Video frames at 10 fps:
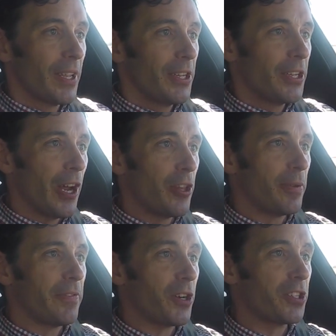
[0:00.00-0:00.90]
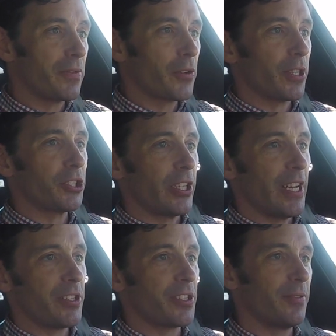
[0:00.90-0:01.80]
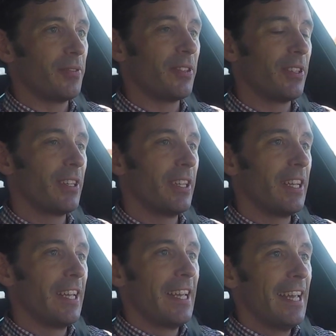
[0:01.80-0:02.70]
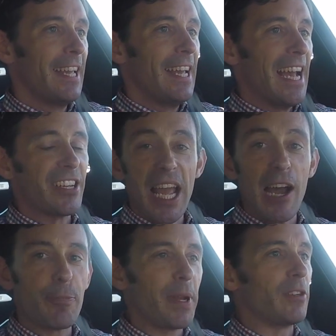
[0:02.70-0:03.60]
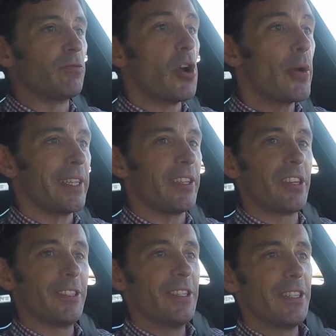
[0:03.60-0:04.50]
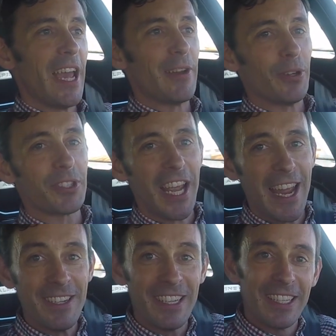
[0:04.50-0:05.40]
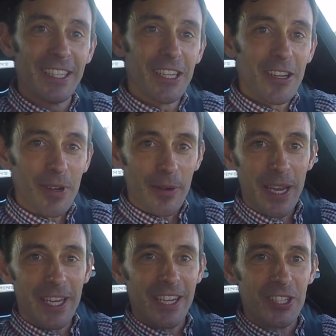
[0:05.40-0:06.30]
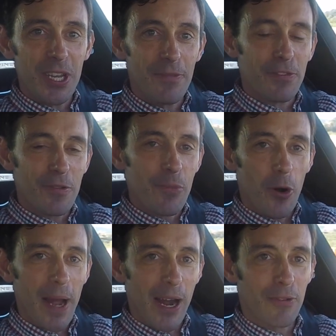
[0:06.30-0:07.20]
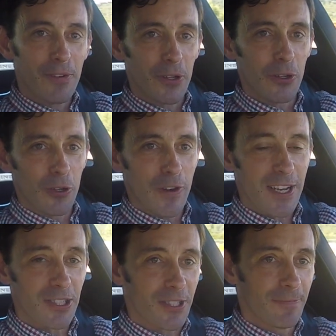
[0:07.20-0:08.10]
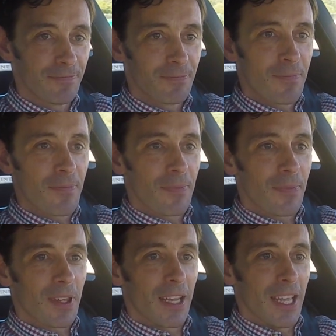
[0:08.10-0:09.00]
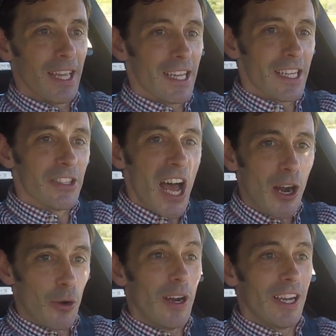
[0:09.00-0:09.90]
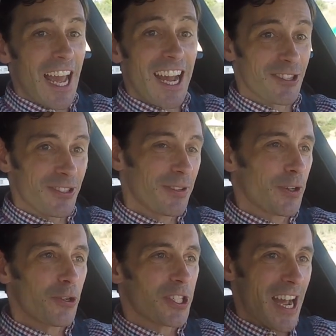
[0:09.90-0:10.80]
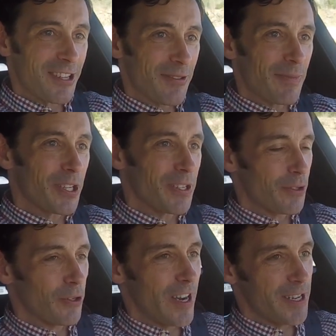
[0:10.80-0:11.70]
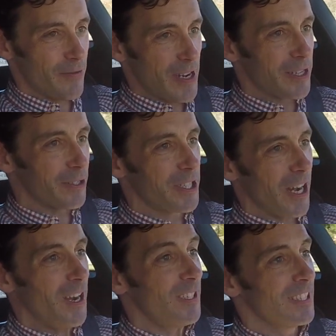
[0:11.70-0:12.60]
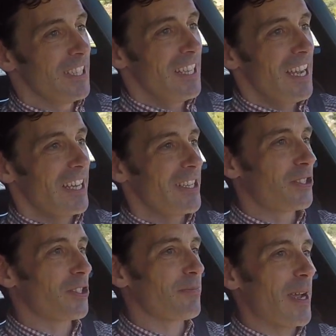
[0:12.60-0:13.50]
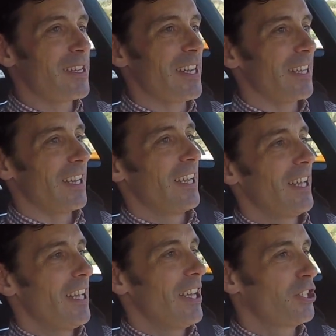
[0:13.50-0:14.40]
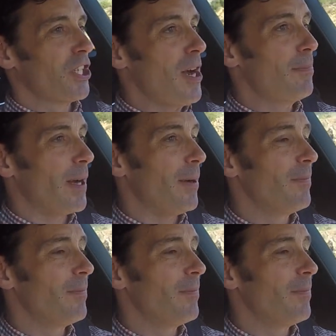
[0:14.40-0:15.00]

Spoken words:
you know, the provocative question is, has Alpine ruined the A110 by making it stiffer and more powerful and all the rest? No, it hasn't. Of course it hasn't, because it was already a really good car, and it's just made it sharper.